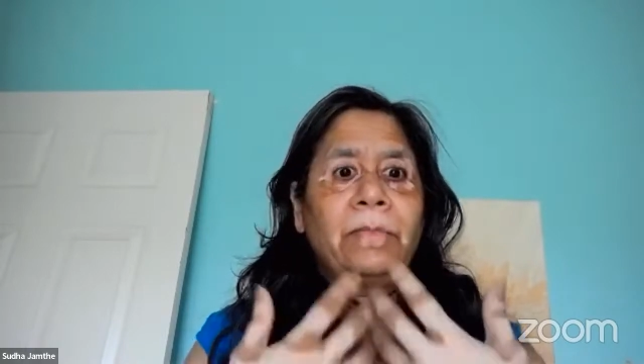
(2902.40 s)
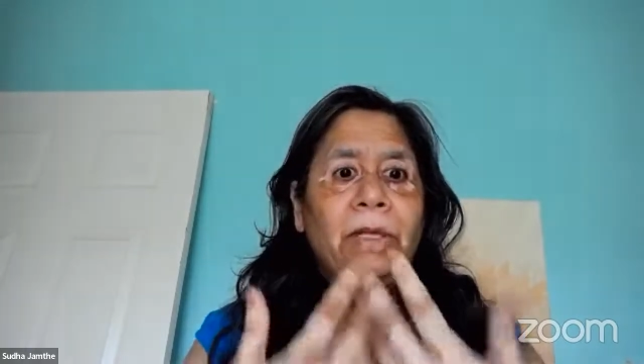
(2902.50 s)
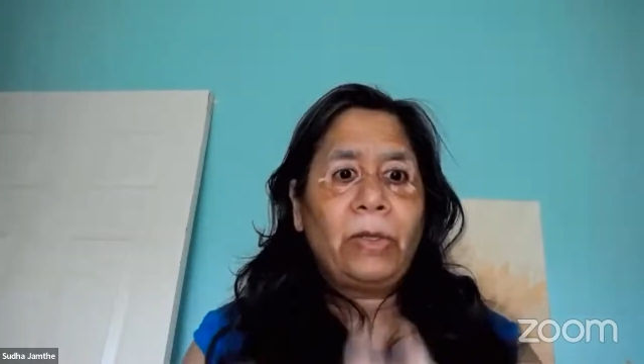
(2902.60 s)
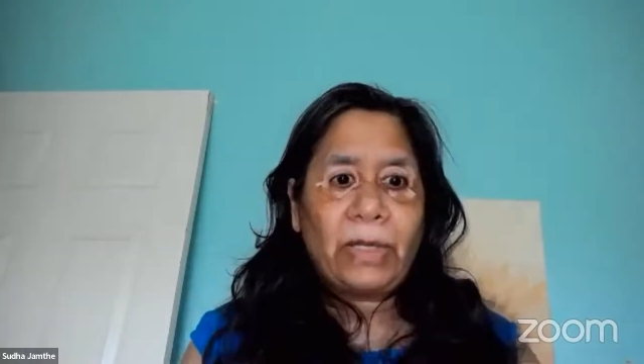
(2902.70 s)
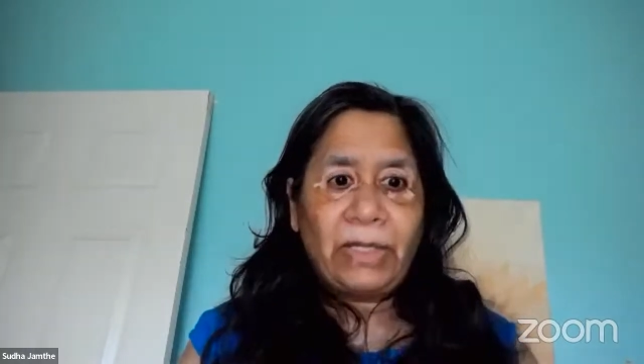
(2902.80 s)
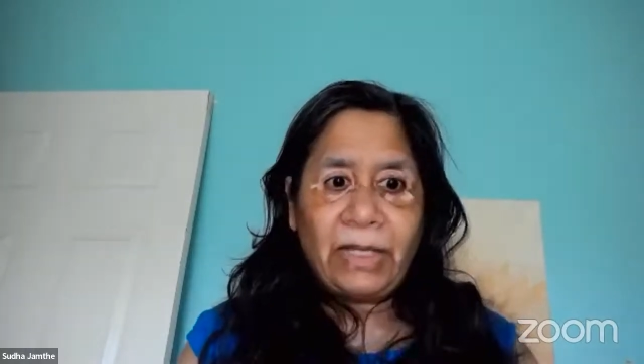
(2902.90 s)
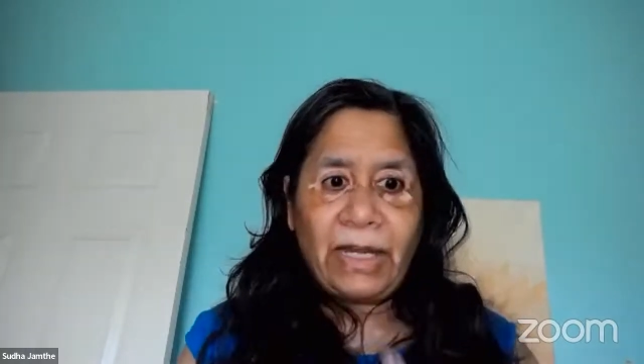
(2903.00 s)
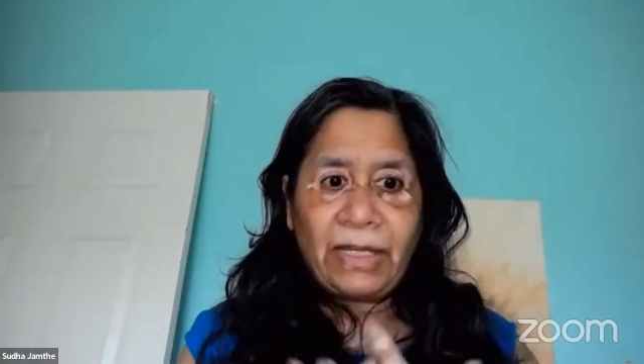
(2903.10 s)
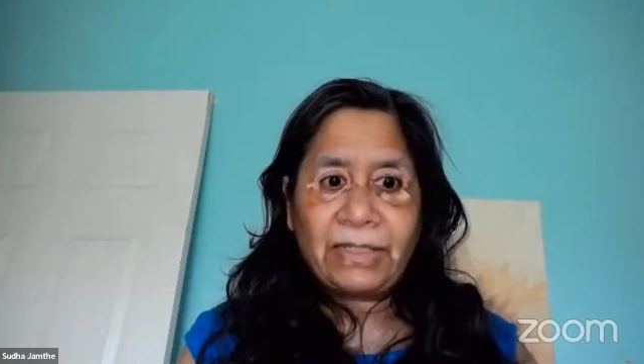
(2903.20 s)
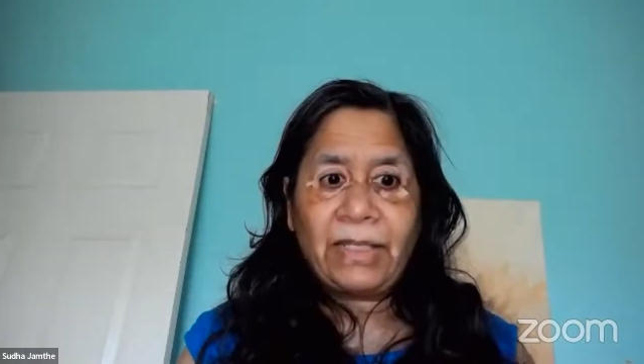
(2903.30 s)
look at the
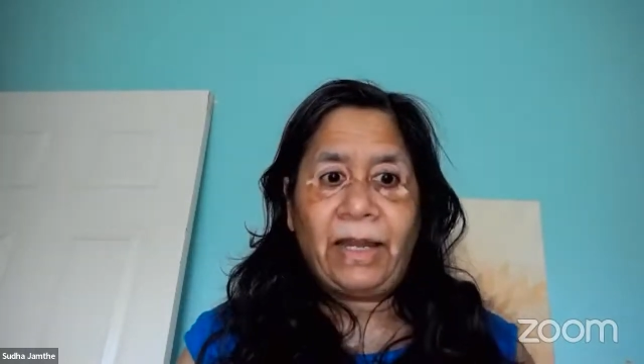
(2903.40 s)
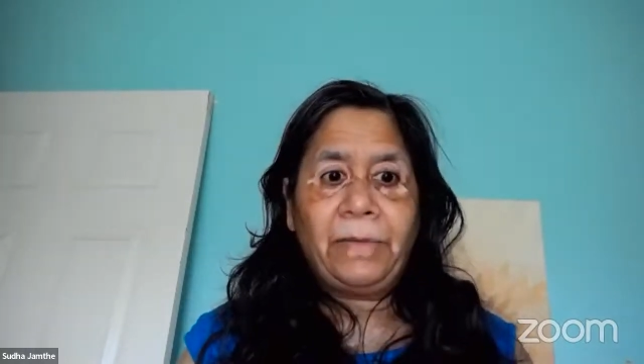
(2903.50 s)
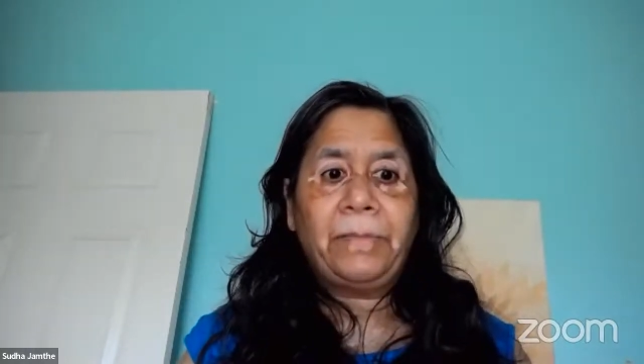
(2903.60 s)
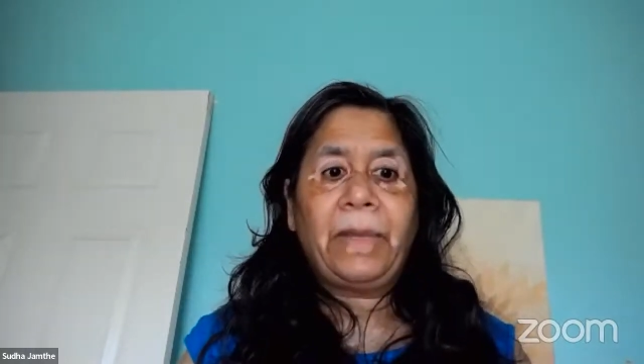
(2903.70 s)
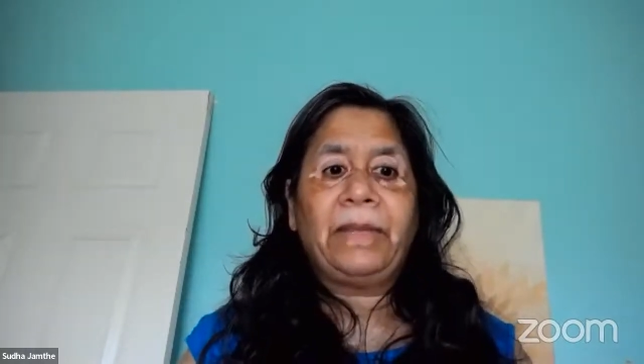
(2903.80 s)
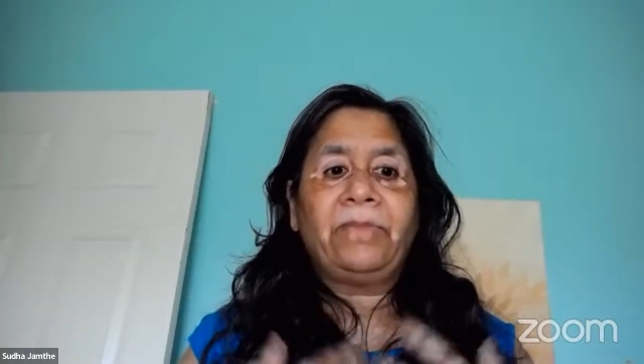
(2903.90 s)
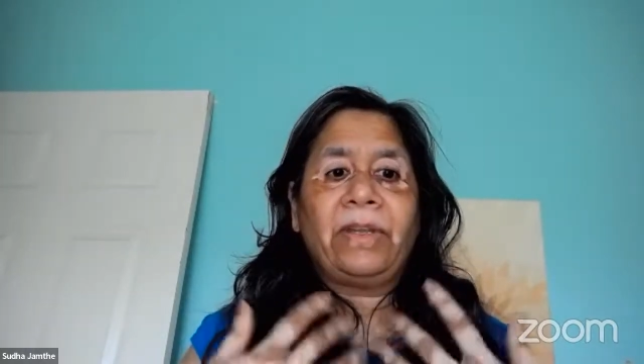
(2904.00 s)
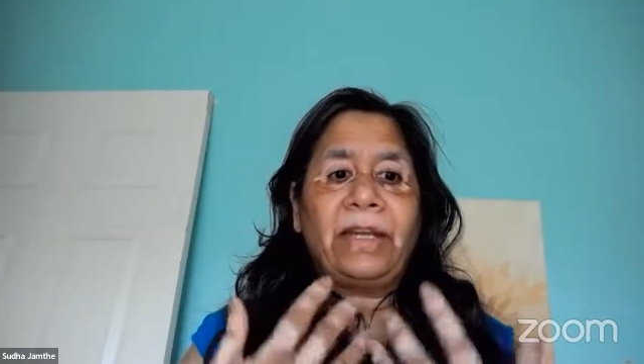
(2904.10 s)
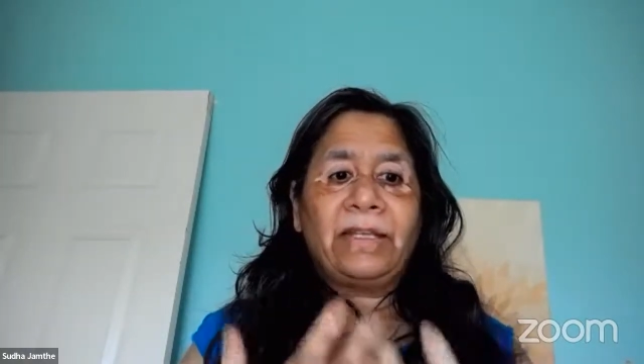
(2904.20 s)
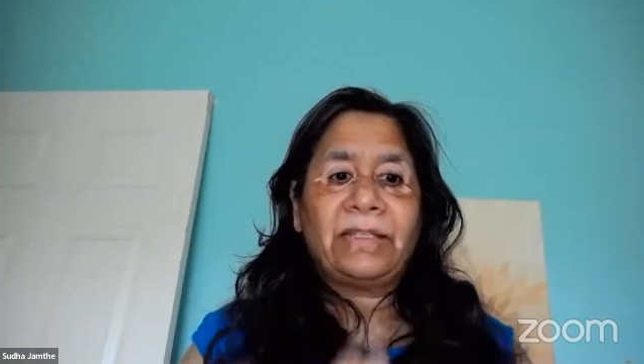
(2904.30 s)
data set. In the
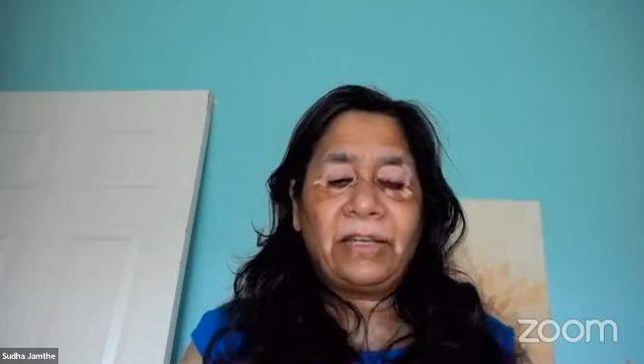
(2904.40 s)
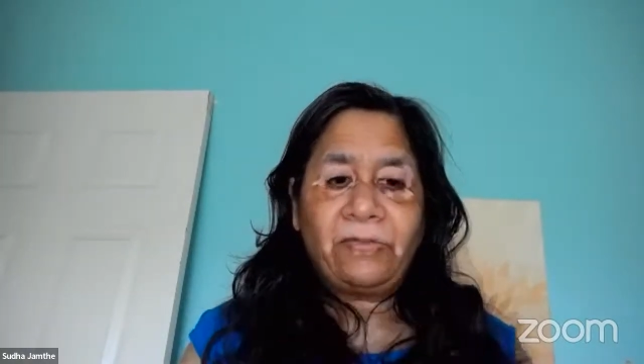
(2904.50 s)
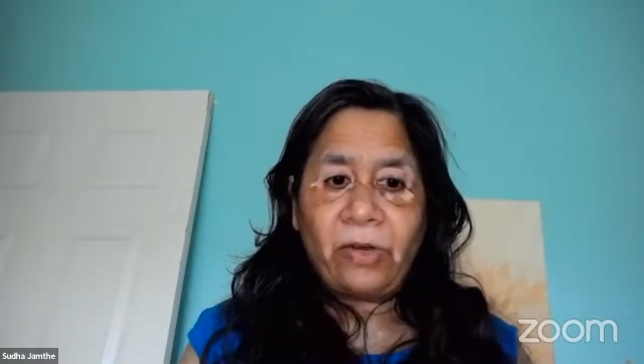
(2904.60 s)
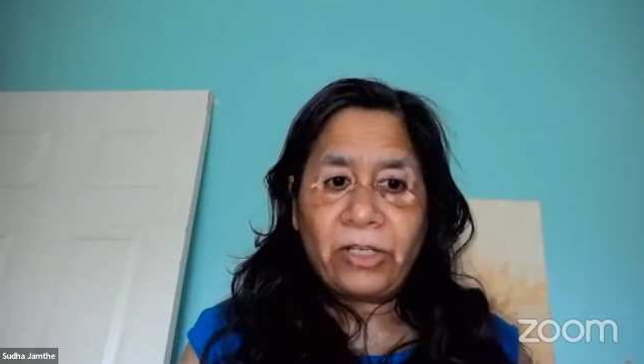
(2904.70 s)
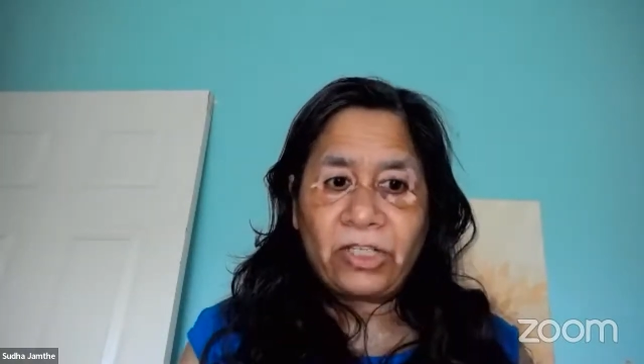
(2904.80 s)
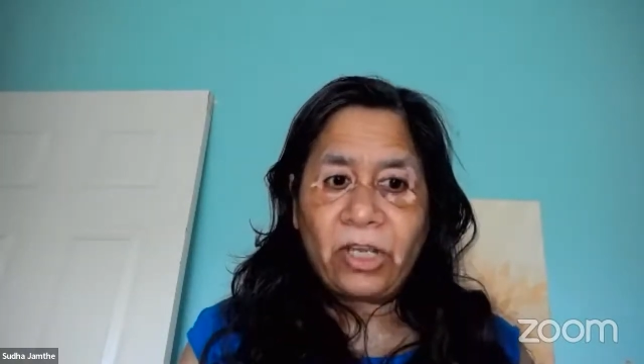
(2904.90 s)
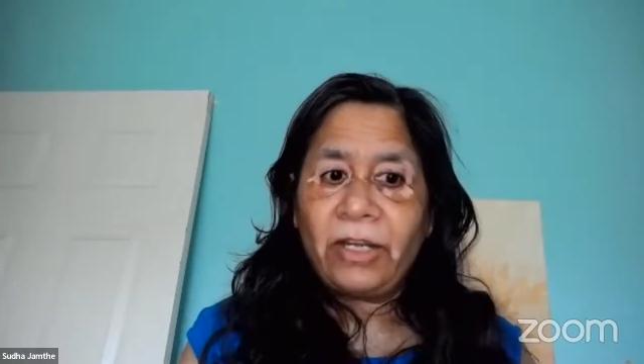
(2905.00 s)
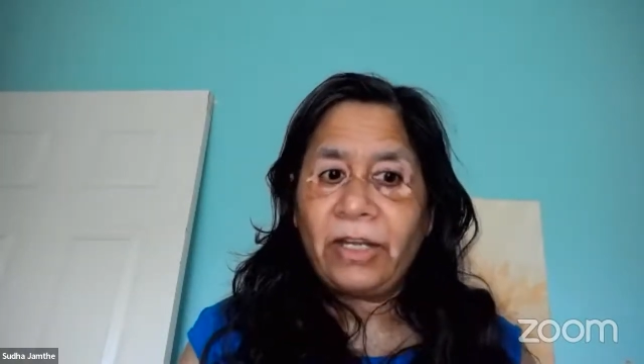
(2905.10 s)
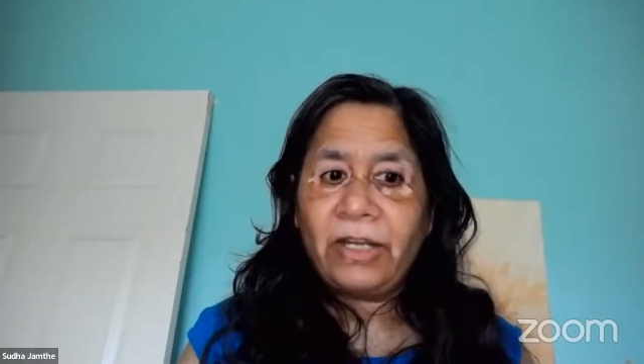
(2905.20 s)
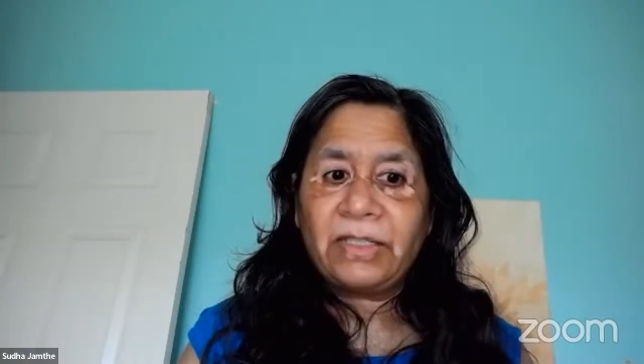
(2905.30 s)
data set falls
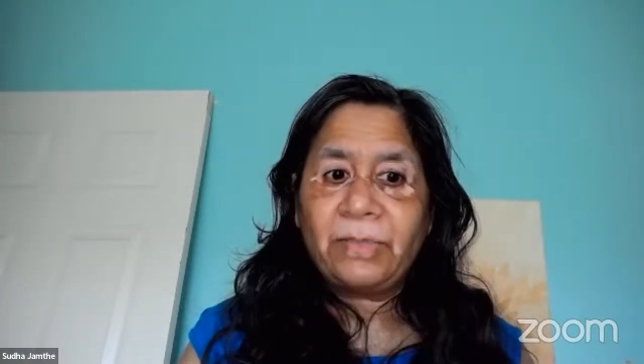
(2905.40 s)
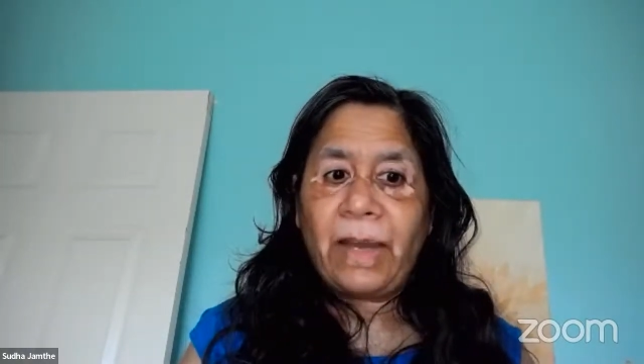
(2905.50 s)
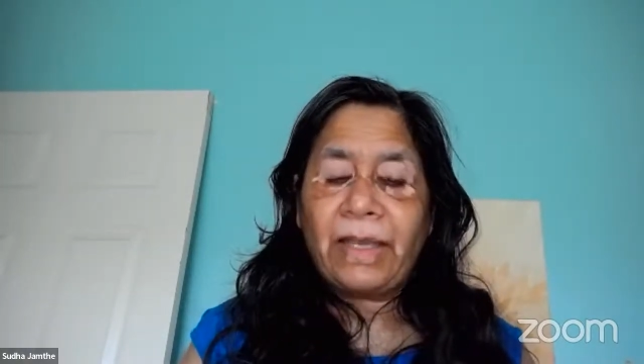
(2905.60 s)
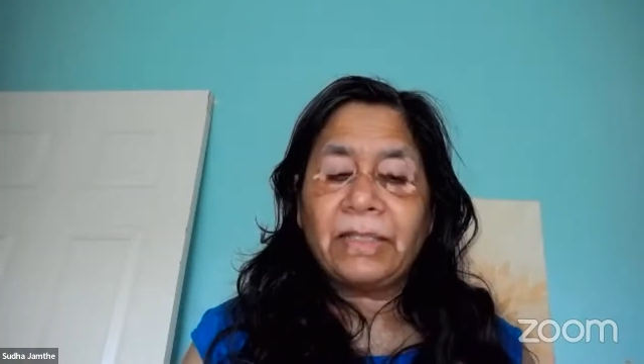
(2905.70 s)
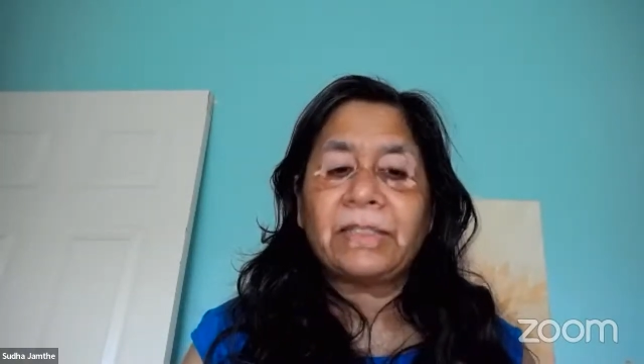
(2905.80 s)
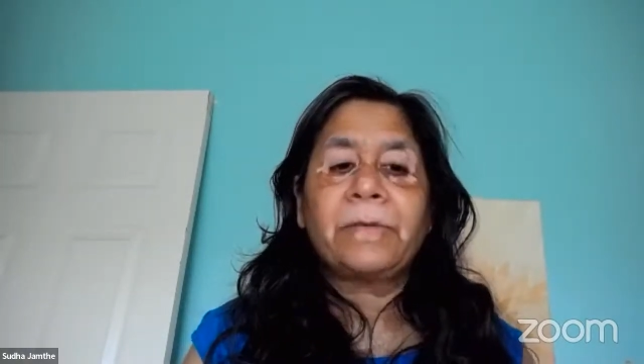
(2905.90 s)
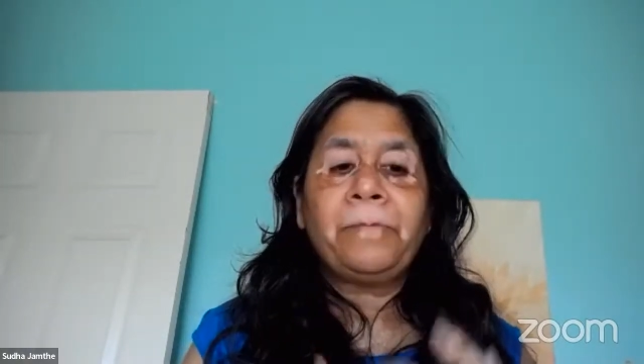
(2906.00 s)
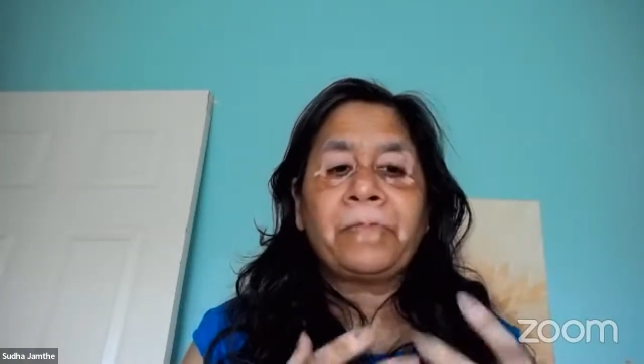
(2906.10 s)
short and it's biased,